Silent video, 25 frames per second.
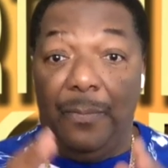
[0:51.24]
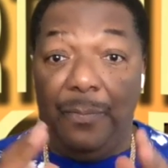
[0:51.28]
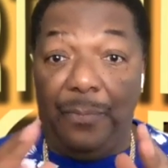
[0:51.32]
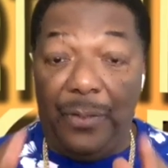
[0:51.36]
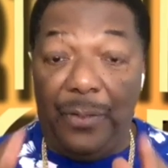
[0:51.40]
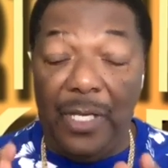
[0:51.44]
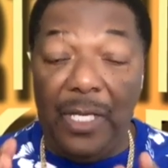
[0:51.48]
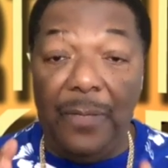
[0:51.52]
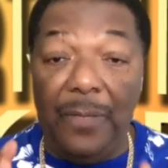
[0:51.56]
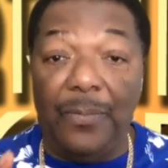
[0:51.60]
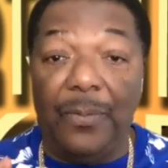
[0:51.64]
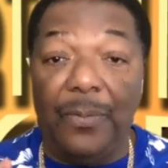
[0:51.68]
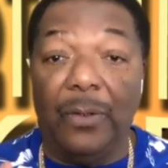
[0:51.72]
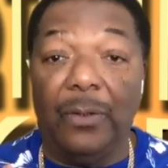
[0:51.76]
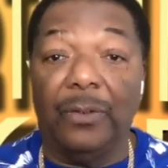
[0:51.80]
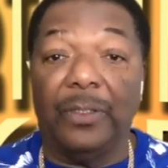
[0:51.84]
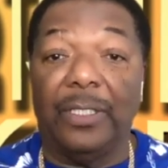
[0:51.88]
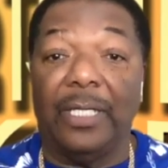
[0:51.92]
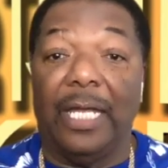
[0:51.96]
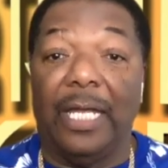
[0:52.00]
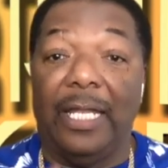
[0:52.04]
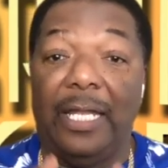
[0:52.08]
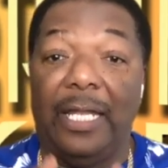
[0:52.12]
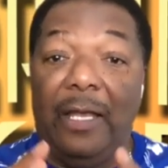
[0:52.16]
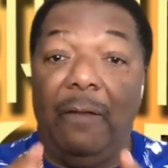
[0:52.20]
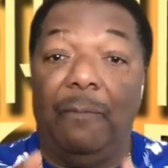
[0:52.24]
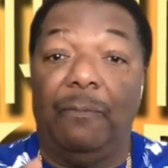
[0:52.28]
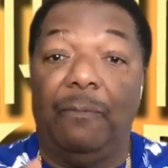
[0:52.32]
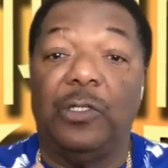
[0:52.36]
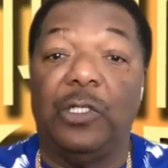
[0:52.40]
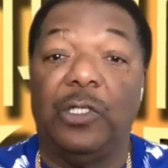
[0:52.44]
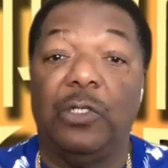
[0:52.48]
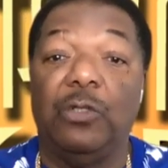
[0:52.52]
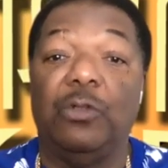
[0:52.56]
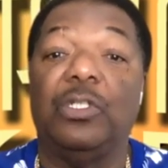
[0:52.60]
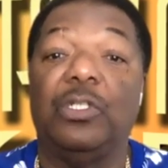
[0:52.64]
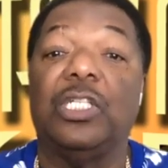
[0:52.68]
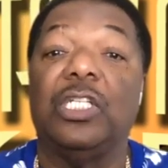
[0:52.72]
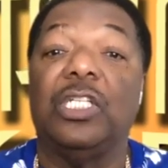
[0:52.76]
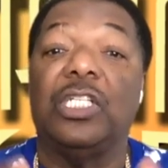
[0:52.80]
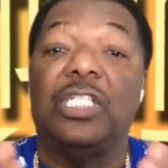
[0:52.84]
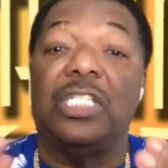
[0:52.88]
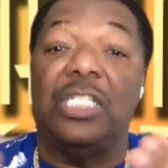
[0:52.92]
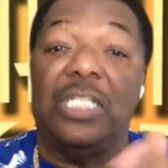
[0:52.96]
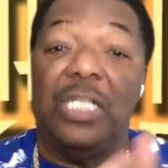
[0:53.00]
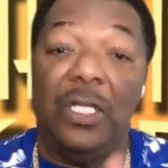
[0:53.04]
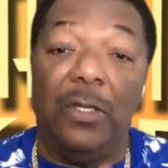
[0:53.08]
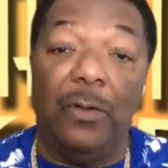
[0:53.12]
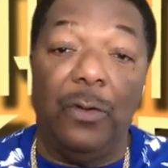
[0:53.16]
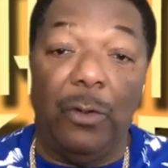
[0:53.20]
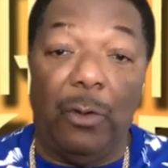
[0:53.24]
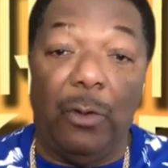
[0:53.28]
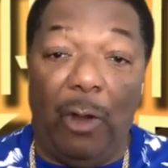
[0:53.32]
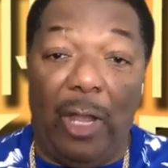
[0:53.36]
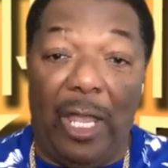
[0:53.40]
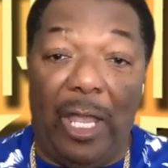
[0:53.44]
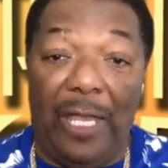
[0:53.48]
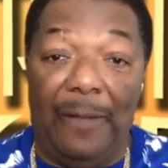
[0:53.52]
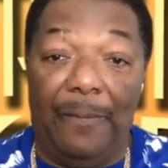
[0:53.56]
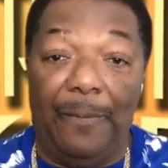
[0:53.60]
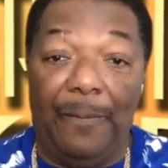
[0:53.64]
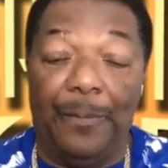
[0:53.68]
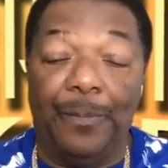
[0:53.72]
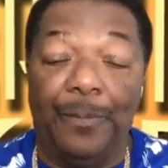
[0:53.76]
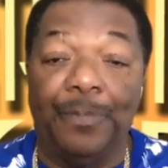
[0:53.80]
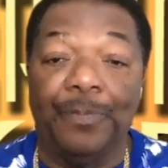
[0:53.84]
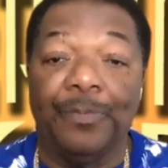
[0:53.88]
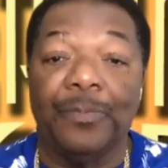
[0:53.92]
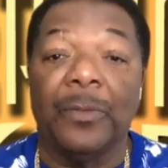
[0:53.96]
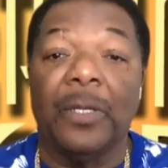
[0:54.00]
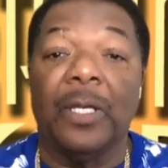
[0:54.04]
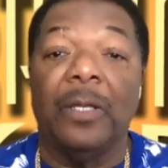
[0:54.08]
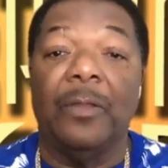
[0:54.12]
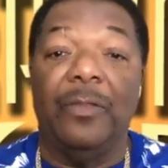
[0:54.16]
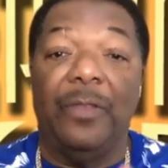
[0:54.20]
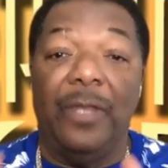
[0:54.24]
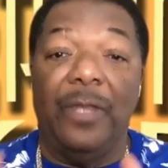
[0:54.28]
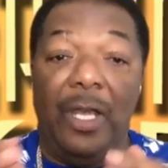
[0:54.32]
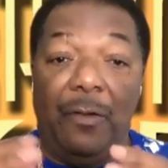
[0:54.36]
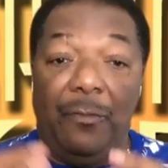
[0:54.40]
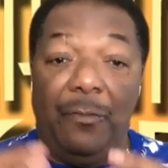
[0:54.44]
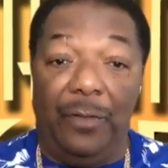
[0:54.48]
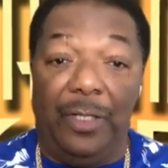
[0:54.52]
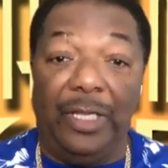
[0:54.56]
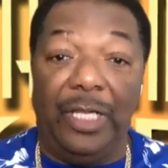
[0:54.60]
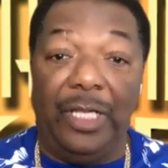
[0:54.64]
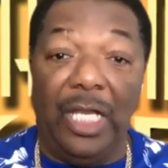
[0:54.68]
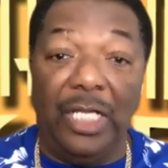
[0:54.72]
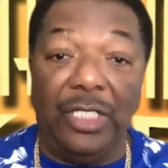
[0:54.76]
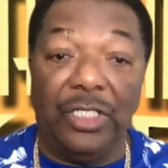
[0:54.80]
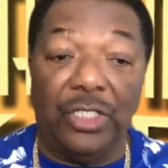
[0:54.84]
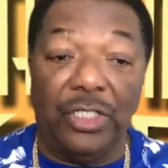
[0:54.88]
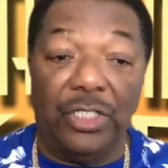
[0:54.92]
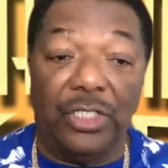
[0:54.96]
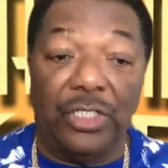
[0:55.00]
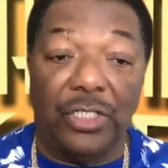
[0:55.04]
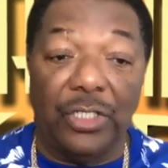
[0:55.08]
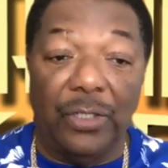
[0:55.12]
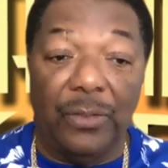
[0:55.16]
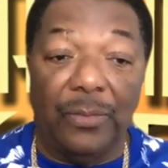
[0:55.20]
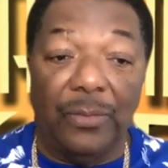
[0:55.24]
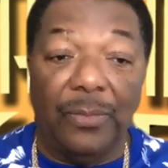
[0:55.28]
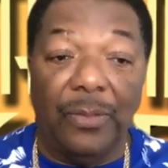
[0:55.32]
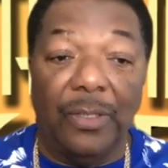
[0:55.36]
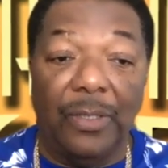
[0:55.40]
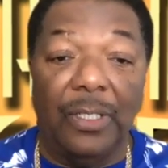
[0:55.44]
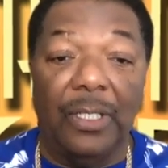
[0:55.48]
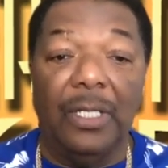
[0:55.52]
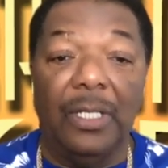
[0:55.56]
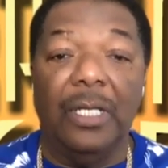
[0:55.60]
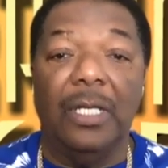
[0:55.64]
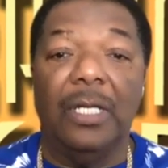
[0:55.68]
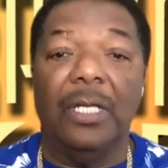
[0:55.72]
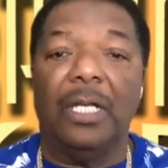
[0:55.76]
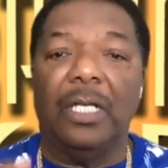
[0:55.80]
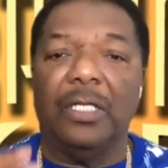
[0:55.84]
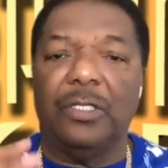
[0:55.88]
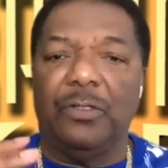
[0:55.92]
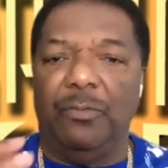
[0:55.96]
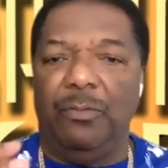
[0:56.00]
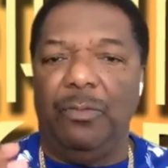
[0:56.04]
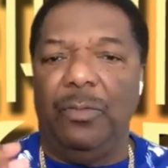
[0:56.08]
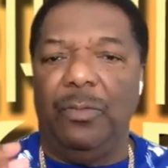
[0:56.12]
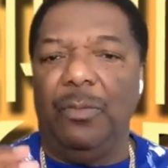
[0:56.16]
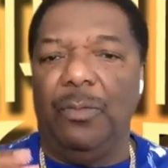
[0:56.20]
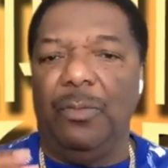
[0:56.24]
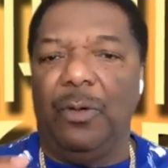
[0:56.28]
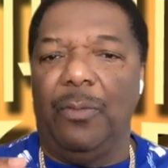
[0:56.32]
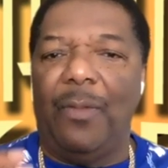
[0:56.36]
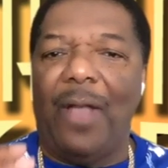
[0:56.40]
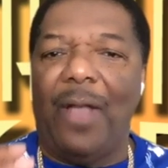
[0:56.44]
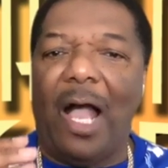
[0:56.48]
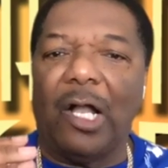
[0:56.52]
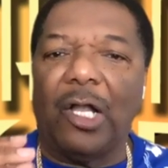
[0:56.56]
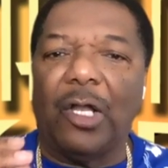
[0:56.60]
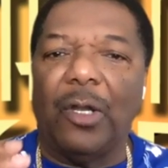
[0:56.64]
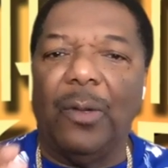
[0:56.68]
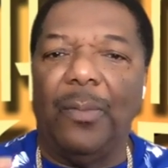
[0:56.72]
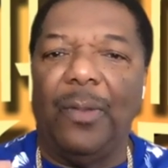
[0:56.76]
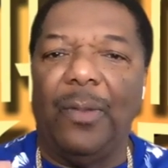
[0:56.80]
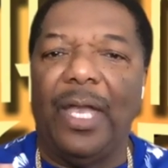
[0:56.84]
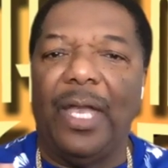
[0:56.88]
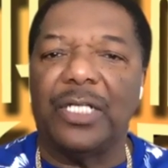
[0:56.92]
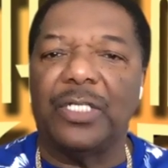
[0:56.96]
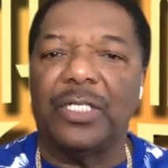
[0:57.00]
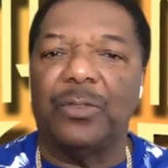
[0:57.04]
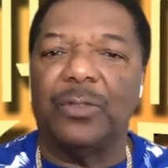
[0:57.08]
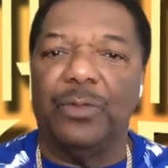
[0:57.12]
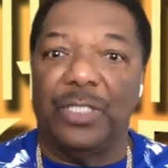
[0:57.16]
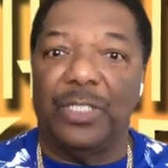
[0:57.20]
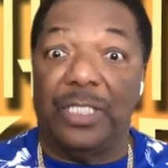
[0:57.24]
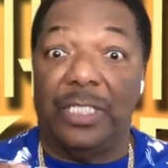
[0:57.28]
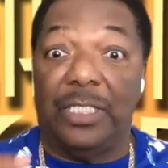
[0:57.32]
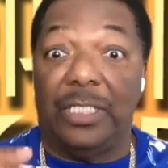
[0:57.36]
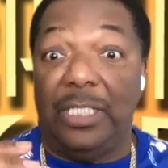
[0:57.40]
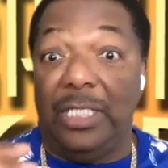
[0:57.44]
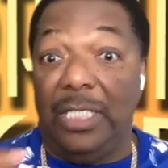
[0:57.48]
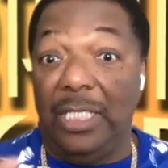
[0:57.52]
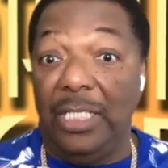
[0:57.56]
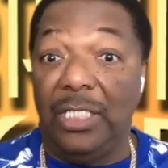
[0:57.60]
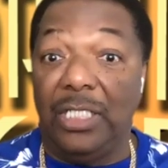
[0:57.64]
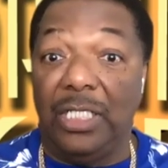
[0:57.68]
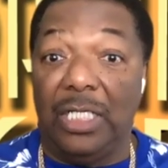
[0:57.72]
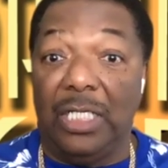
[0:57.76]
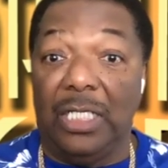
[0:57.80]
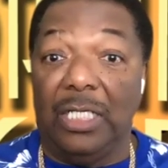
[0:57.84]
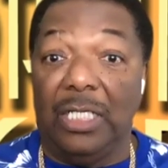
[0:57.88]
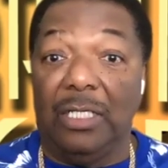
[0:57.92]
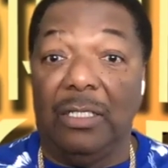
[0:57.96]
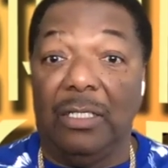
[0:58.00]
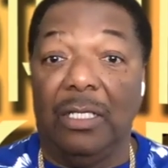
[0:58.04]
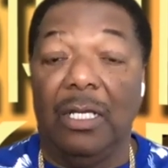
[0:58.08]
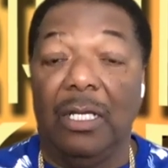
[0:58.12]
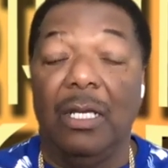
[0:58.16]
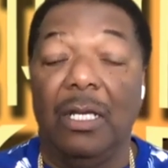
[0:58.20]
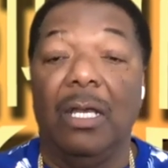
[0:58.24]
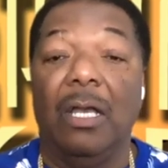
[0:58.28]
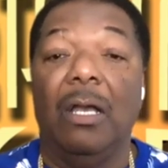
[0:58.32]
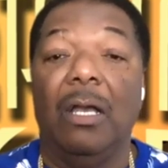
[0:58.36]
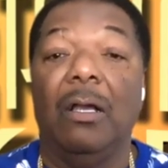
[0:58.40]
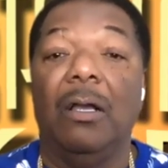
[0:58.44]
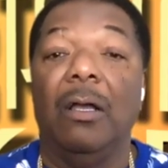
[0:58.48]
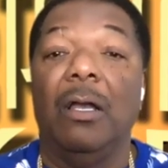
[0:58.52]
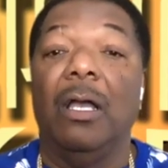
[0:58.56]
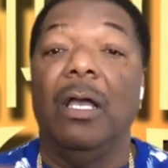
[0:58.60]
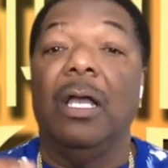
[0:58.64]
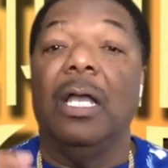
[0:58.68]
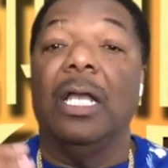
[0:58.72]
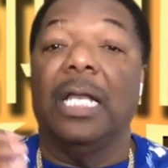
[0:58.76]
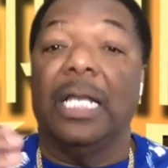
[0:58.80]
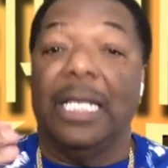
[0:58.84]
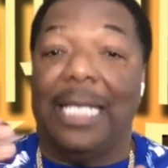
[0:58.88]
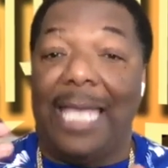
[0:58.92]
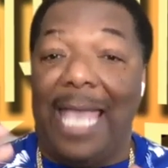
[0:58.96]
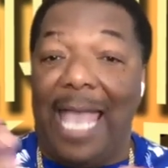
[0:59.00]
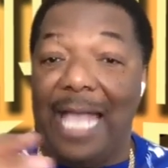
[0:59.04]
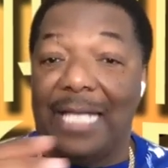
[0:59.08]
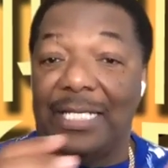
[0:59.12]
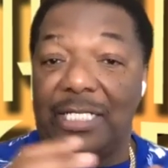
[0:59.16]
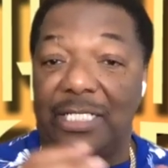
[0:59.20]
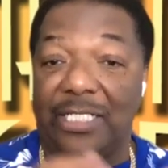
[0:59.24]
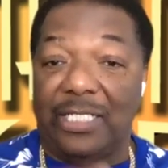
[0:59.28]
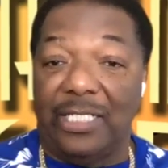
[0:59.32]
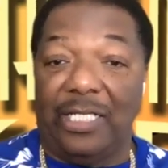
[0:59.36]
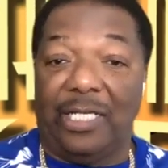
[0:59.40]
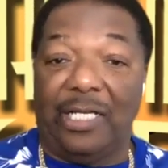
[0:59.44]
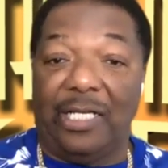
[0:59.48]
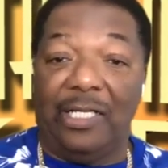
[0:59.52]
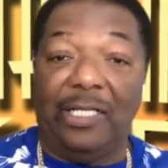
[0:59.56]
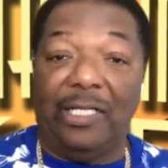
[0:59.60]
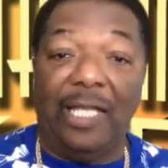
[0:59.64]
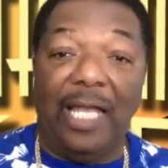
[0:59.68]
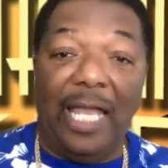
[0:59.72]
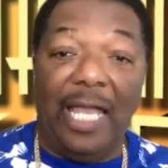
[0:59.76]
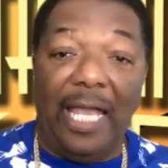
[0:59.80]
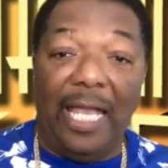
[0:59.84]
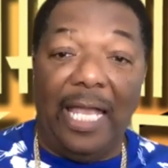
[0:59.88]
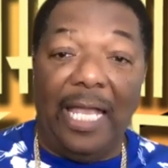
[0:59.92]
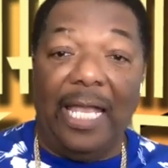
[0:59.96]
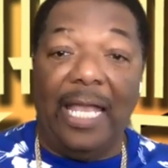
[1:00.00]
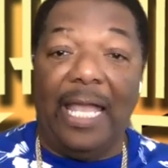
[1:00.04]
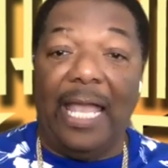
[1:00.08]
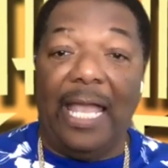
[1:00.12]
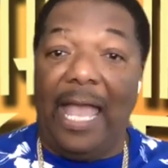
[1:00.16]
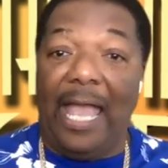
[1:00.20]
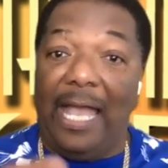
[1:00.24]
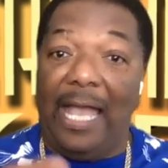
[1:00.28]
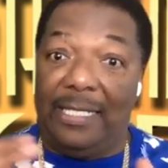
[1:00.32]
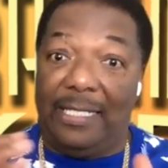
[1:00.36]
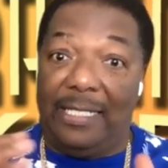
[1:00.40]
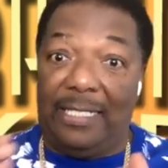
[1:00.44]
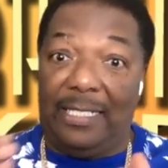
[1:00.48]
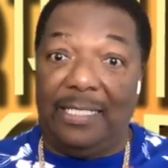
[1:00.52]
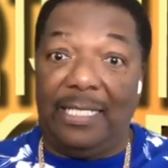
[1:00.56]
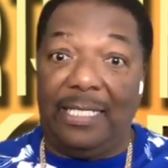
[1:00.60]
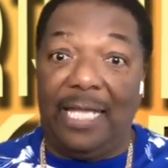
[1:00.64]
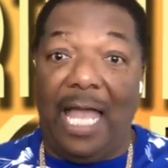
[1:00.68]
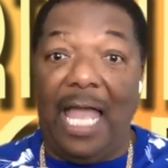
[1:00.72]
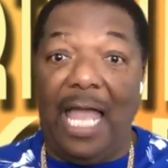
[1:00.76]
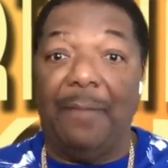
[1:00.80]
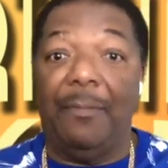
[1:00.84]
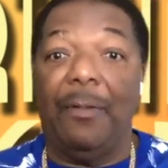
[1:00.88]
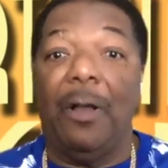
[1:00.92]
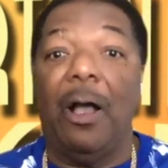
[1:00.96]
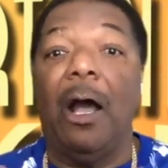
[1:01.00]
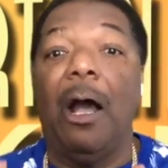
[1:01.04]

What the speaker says: people that helped to deteriorate their relationship. Because remember, Malcolm X was teaching Cassius Clay at the time